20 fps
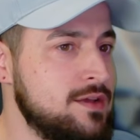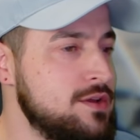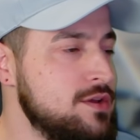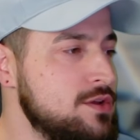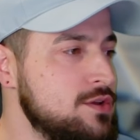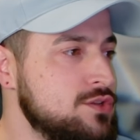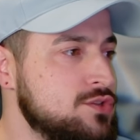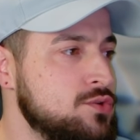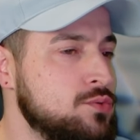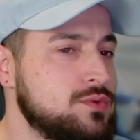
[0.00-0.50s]

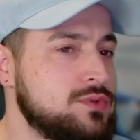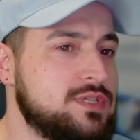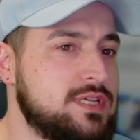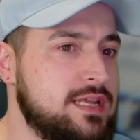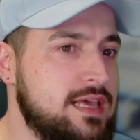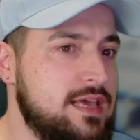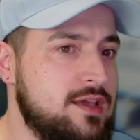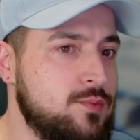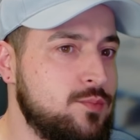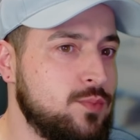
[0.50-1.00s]
So
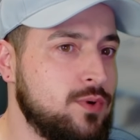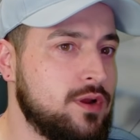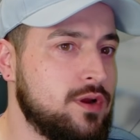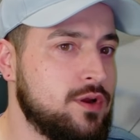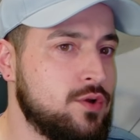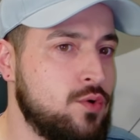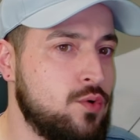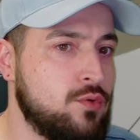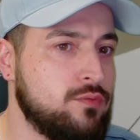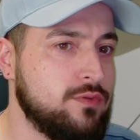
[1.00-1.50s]
today we're going to
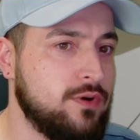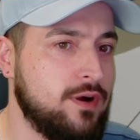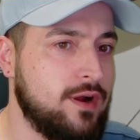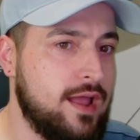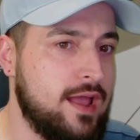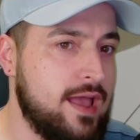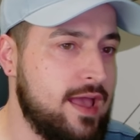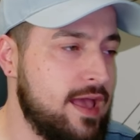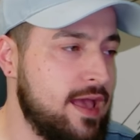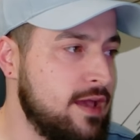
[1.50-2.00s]
go over
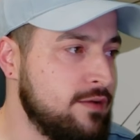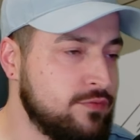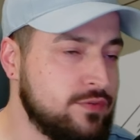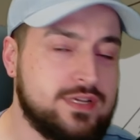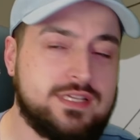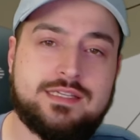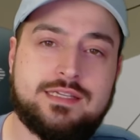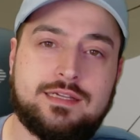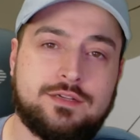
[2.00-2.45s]
every single